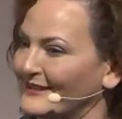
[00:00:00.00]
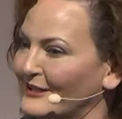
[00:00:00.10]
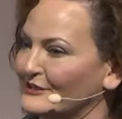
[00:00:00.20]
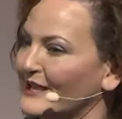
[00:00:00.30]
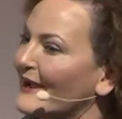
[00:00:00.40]

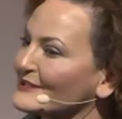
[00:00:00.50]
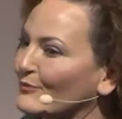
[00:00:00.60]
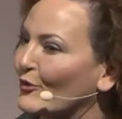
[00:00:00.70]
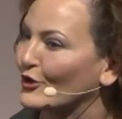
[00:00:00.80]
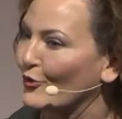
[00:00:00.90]
to ask
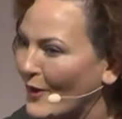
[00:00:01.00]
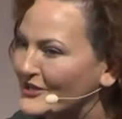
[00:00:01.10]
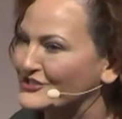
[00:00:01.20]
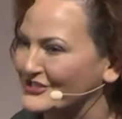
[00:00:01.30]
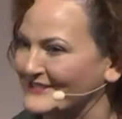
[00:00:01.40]
more
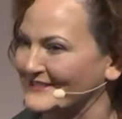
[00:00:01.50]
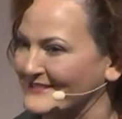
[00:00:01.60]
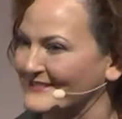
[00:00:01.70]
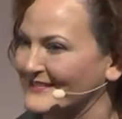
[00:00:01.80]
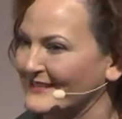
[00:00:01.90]
questions,